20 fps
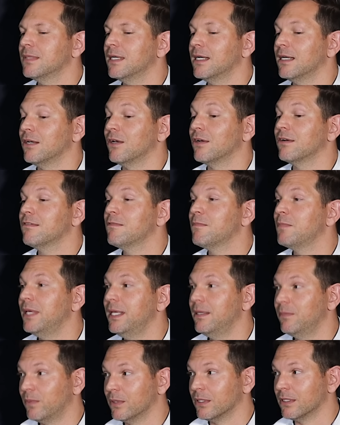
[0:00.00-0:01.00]
a lot of
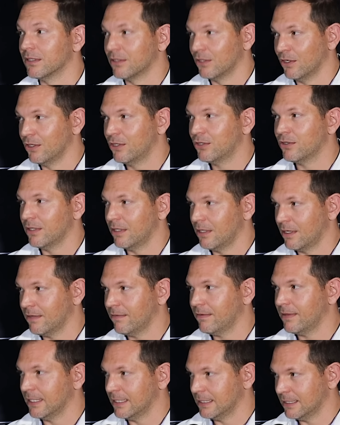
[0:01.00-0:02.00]
people go through a lot
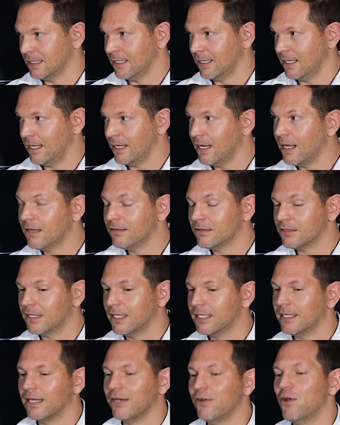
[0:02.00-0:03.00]
of things in their lives,
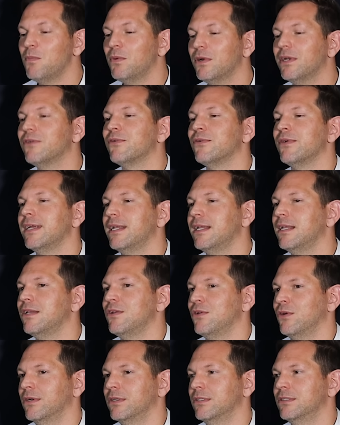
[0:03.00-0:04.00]
right? And nobody really
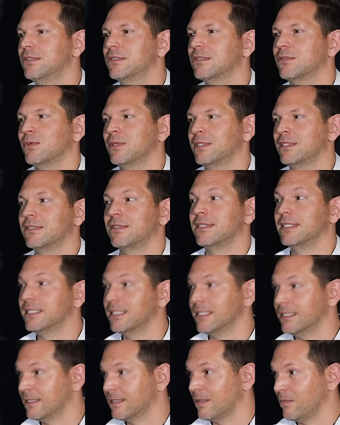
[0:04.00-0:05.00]
knows what is
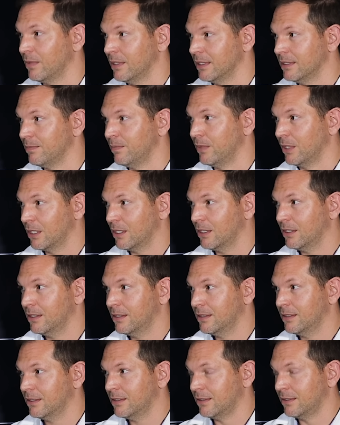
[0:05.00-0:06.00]
written in somebody's book,
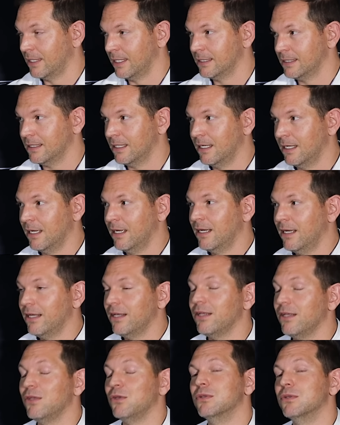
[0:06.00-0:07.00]
right?
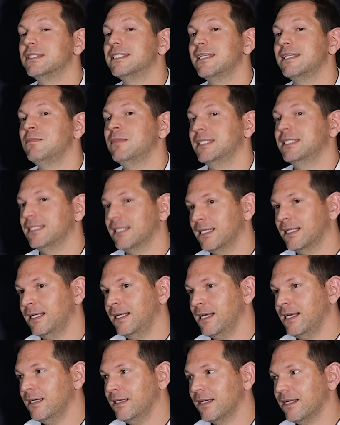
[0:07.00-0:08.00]
You see me sitting
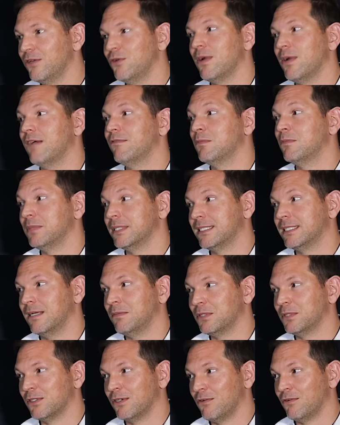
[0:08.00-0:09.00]
here and you have a
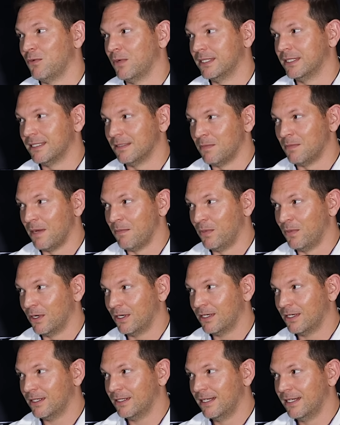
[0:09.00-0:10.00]
perception of what's in my
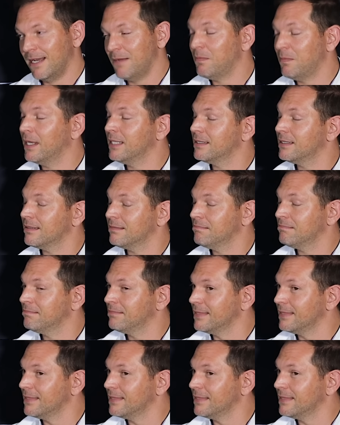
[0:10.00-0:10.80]
book. But